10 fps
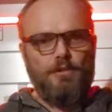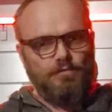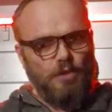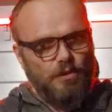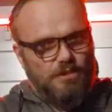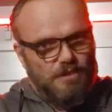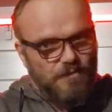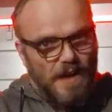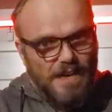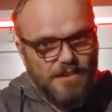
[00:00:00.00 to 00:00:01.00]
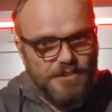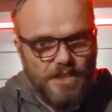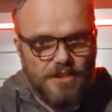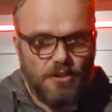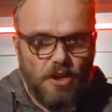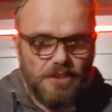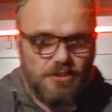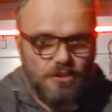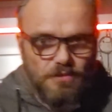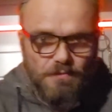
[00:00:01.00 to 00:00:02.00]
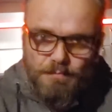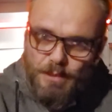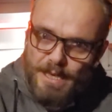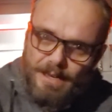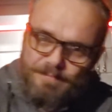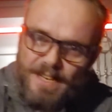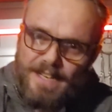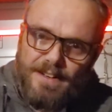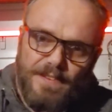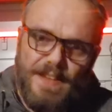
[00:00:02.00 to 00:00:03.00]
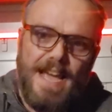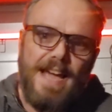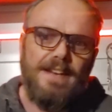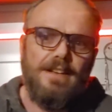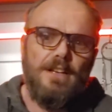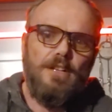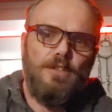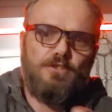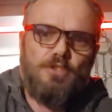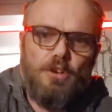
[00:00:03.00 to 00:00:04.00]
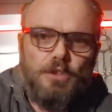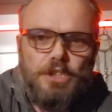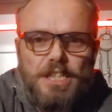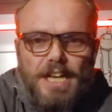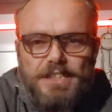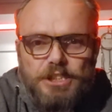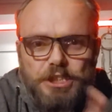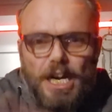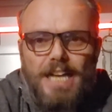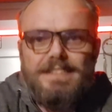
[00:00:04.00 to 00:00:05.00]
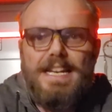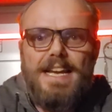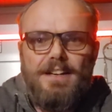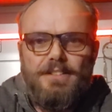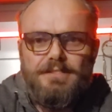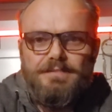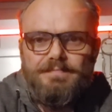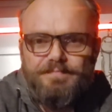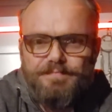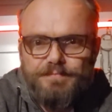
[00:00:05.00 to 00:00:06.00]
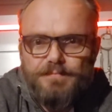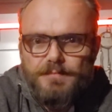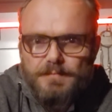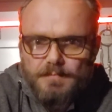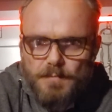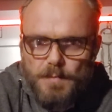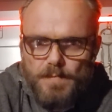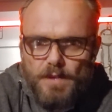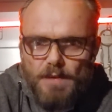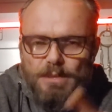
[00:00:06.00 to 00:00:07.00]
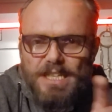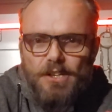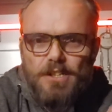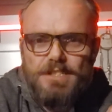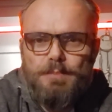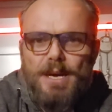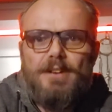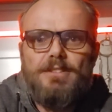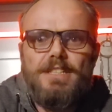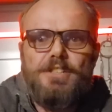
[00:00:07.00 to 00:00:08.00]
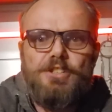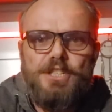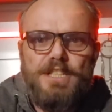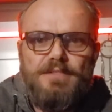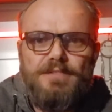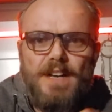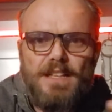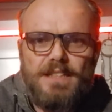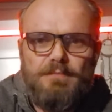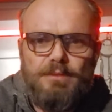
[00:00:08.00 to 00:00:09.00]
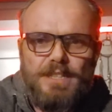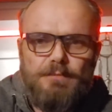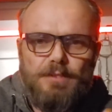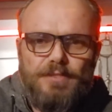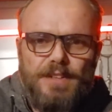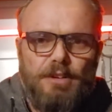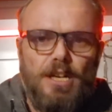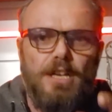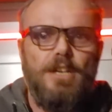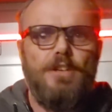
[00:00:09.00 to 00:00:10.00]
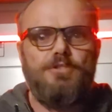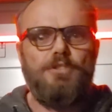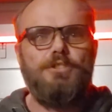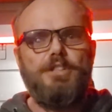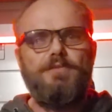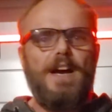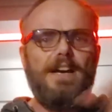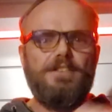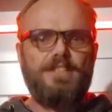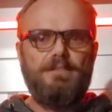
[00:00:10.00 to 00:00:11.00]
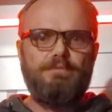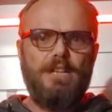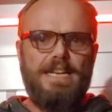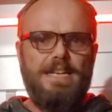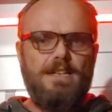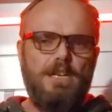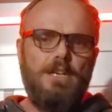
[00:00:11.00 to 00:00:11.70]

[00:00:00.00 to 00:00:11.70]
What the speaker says: Rosa files another lawsuit. Big update on that. So she got shot down because apparently she didn't file a complaint with FINRA. So she files a complaint,